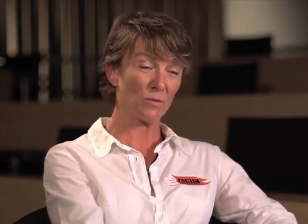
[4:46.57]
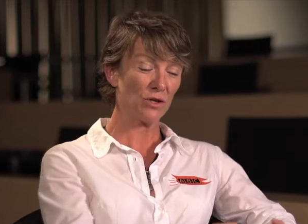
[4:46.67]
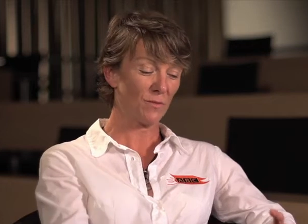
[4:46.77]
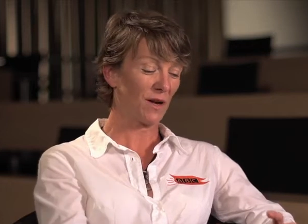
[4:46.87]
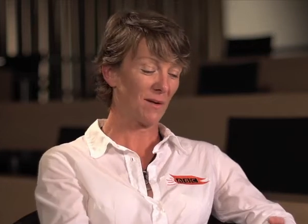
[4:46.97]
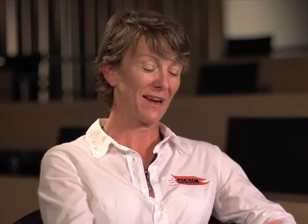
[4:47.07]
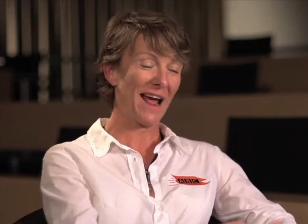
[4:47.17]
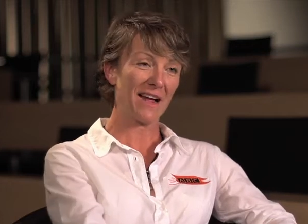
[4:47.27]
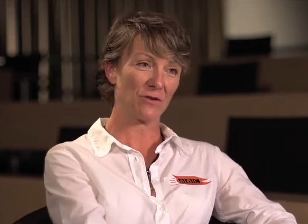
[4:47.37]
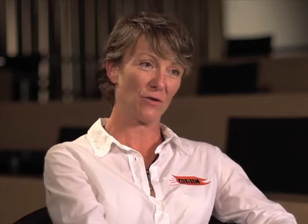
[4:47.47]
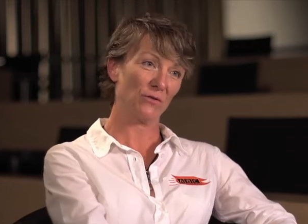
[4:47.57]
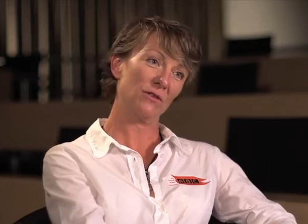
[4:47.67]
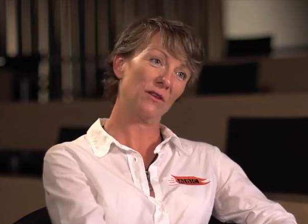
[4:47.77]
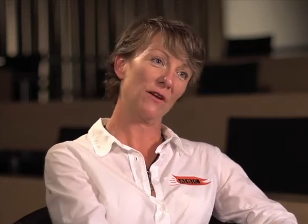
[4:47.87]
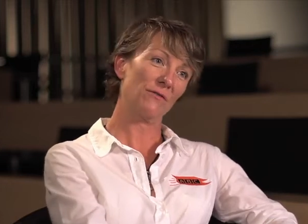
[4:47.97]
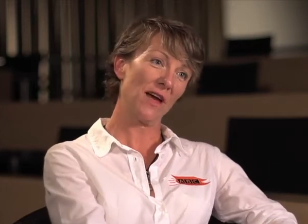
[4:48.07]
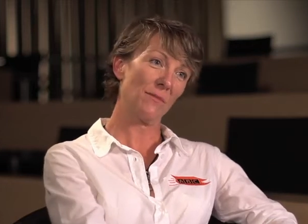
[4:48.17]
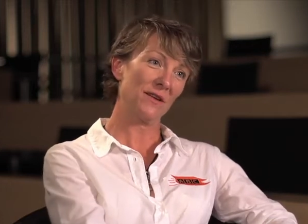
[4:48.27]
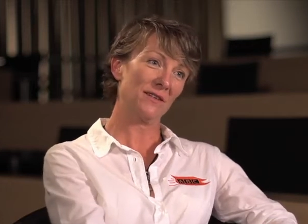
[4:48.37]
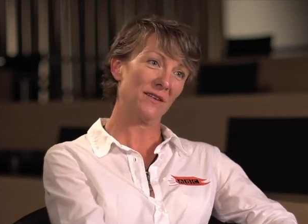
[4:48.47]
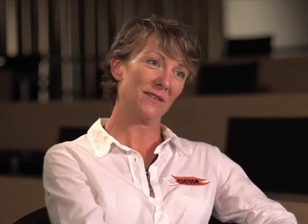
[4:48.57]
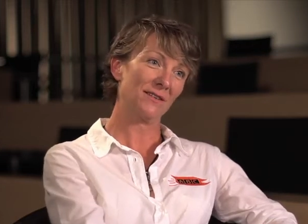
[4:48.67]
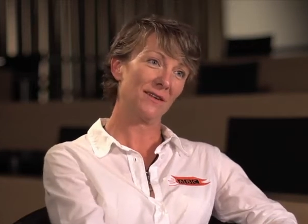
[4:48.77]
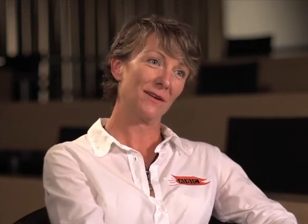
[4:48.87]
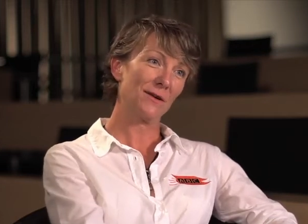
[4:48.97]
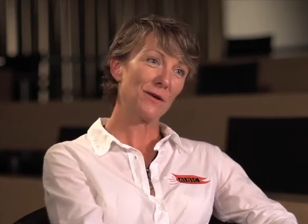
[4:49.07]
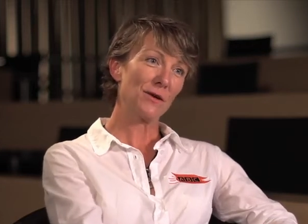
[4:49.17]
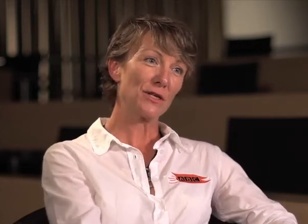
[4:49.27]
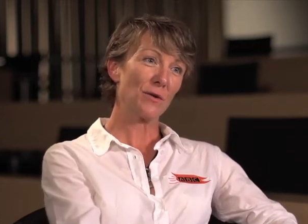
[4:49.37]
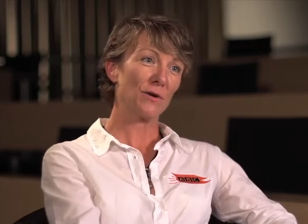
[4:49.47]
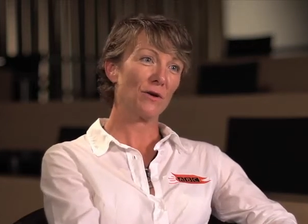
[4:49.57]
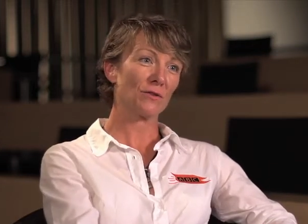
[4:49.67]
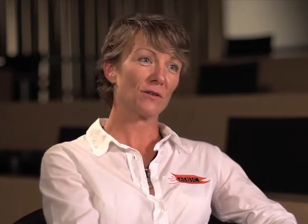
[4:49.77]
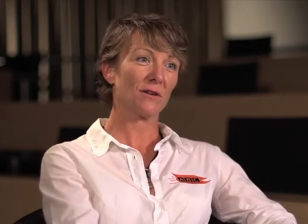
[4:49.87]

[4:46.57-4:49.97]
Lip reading: we should become an add-on of their business. So we're not